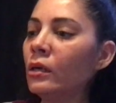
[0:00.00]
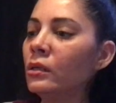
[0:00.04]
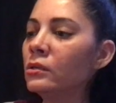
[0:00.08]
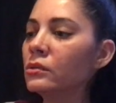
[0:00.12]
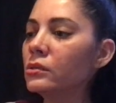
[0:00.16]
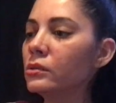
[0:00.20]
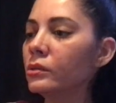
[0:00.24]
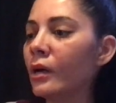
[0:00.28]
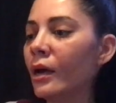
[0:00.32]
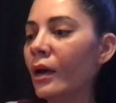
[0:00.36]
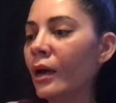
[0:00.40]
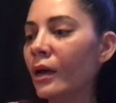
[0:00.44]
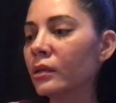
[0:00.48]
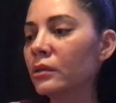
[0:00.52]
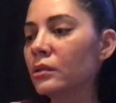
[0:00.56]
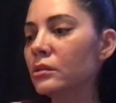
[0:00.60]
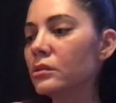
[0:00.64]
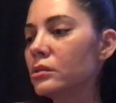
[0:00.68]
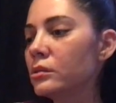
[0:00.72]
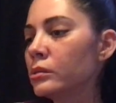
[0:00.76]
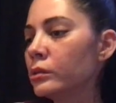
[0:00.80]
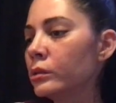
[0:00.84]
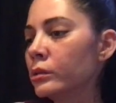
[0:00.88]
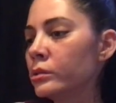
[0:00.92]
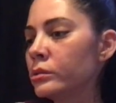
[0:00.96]
So I had the
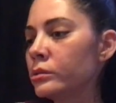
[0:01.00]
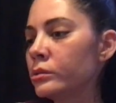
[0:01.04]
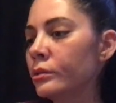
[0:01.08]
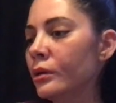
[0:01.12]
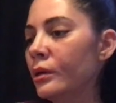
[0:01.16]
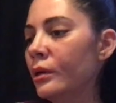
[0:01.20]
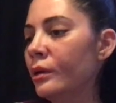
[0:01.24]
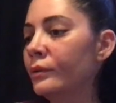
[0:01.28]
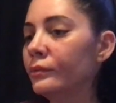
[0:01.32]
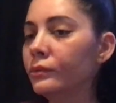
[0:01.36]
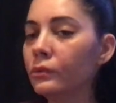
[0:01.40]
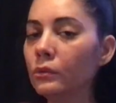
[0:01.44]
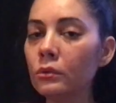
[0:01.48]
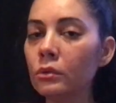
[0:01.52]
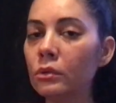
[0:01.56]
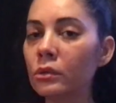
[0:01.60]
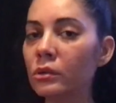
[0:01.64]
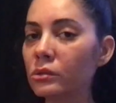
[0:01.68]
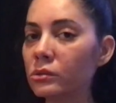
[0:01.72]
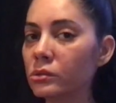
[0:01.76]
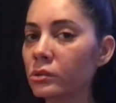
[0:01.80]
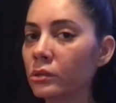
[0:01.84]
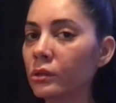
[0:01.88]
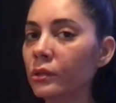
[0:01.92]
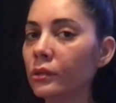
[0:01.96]
surgery, and of
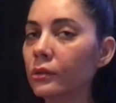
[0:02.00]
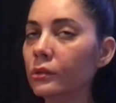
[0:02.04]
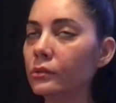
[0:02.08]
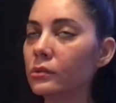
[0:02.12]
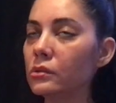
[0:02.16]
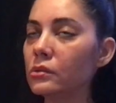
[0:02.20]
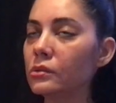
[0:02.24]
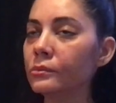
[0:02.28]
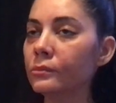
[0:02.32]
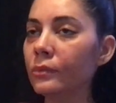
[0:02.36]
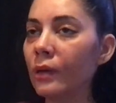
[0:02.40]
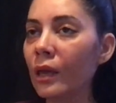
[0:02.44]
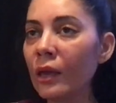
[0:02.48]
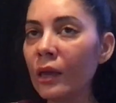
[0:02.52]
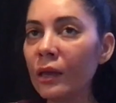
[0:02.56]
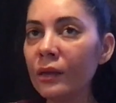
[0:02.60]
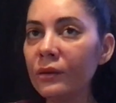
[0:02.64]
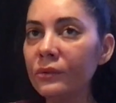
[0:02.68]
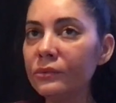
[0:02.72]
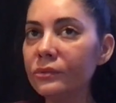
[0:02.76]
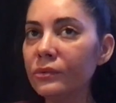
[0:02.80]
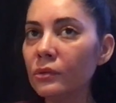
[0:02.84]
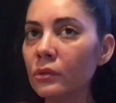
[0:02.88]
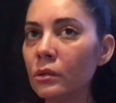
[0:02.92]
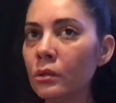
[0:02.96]
course, it was
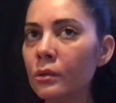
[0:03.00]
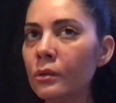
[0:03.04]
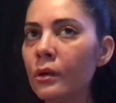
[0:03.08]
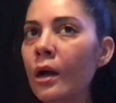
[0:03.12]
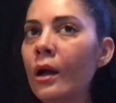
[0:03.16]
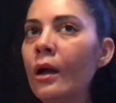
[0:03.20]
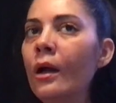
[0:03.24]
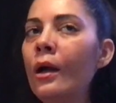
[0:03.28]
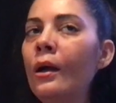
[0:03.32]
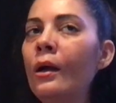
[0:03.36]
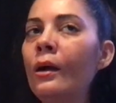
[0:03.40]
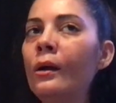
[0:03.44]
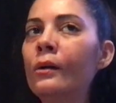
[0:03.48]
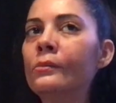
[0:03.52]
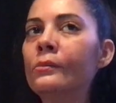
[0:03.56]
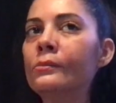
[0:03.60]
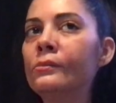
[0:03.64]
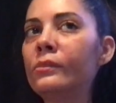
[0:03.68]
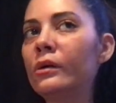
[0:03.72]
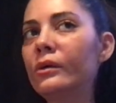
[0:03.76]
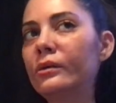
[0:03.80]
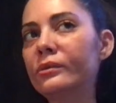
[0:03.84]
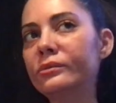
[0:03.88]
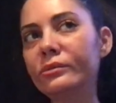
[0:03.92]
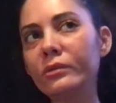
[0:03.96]
painful,
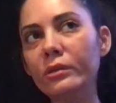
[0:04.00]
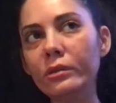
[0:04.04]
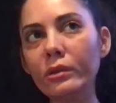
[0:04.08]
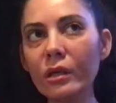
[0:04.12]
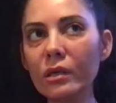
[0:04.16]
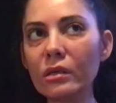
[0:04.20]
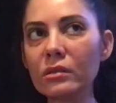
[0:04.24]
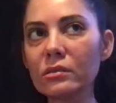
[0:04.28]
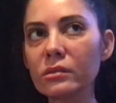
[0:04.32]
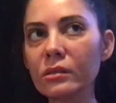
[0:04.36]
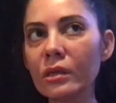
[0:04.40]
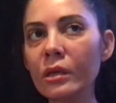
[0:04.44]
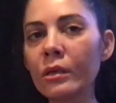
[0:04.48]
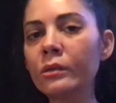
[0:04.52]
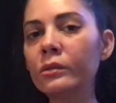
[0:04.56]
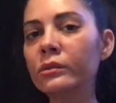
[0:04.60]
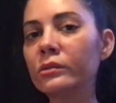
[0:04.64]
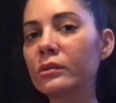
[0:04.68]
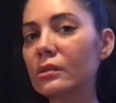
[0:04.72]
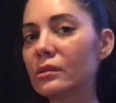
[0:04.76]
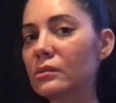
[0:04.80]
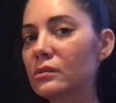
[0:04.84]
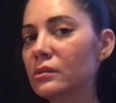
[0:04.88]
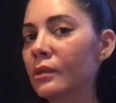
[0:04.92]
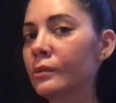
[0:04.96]
but a few days later
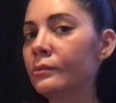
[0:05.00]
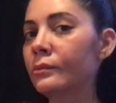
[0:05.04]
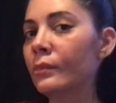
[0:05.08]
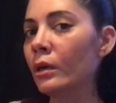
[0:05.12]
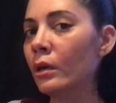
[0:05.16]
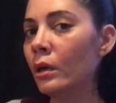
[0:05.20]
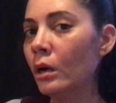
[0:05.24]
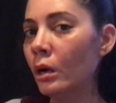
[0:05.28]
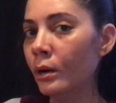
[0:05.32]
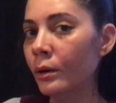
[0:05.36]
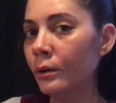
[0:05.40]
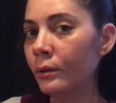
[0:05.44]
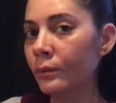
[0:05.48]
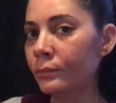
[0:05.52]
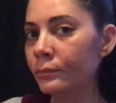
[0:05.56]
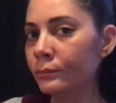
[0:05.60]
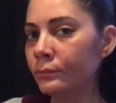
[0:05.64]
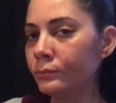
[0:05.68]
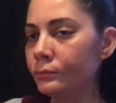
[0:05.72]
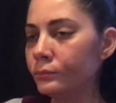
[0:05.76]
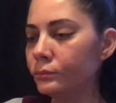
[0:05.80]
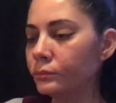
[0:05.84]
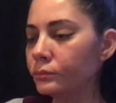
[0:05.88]
they sent me home.